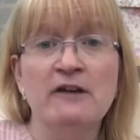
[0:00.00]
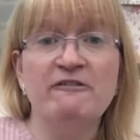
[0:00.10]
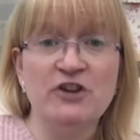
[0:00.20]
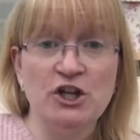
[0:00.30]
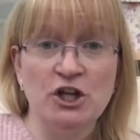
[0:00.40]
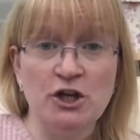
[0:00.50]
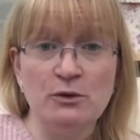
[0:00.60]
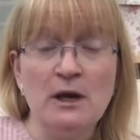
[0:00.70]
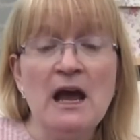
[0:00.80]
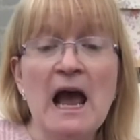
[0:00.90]
for you
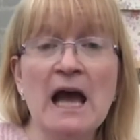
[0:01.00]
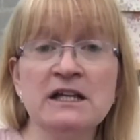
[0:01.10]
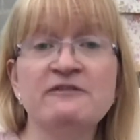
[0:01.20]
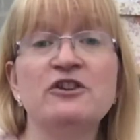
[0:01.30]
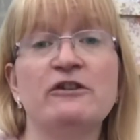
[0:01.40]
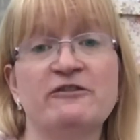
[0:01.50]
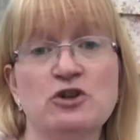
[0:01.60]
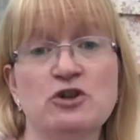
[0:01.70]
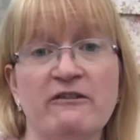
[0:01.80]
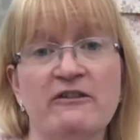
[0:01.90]
and for your
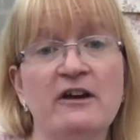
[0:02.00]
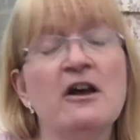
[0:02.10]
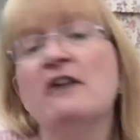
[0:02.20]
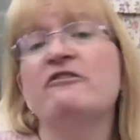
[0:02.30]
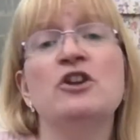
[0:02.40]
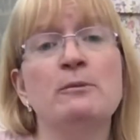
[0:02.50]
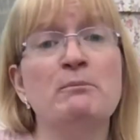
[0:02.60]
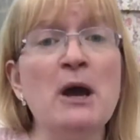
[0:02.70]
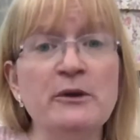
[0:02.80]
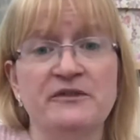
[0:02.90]
photographer, for you
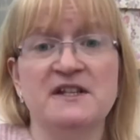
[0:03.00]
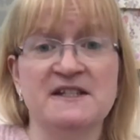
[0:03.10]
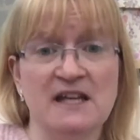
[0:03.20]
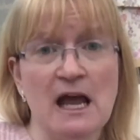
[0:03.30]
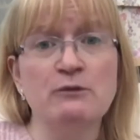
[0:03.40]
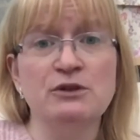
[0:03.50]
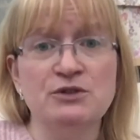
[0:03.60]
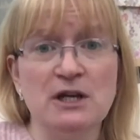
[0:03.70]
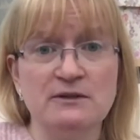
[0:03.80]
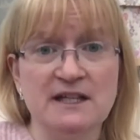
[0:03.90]
both to see how you
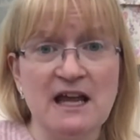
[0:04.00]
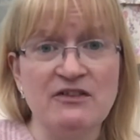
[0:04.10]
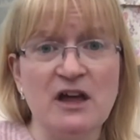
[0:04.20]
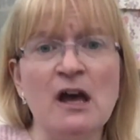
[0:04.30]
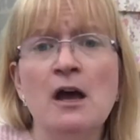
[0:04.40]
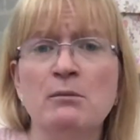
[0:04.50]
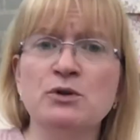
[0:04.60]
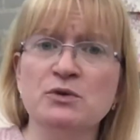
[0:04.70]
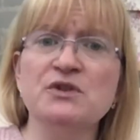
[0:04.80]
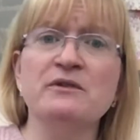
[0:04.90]
gel together, but
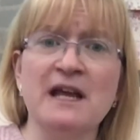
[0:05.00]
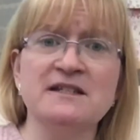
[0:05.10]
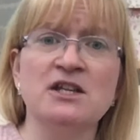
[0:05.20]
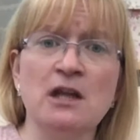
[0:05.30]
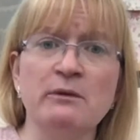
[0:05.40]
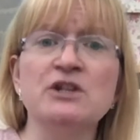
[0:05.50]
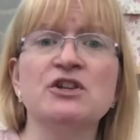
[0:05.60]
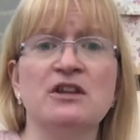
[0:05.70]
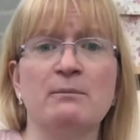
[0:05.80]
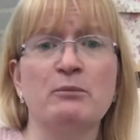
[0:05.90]
also get to know each
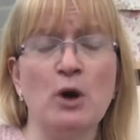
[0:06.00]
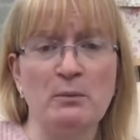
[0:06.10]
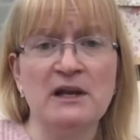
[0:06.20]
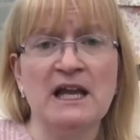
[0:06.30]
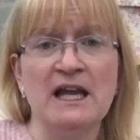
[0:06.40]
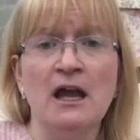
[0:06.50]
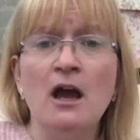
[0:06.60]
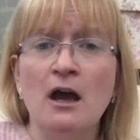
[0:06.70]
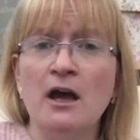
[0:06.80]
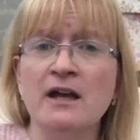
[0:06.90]
other properly.
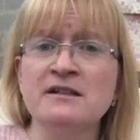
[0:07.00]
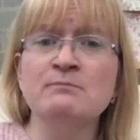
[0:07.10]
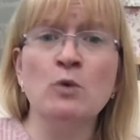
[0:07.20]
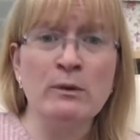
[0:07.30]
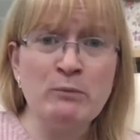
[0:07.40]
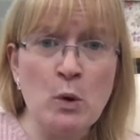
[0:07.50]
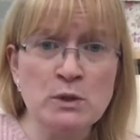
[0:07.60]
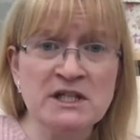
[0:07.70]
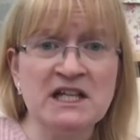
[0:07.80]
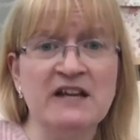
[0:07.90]
And more
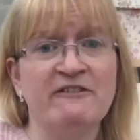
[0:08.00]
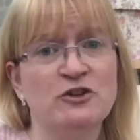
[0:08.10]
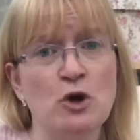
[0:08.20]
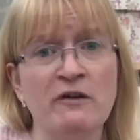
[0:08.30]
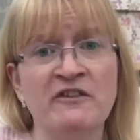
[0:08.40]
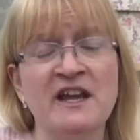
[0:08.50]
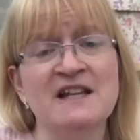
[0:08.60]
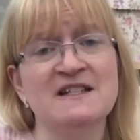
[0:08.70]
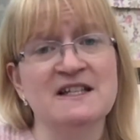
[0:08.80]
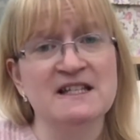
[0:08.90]
importantly, your photographer
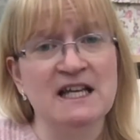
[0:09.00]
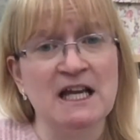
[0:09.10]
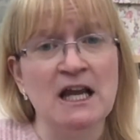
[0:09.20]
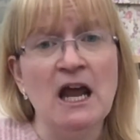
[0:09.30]
gets to see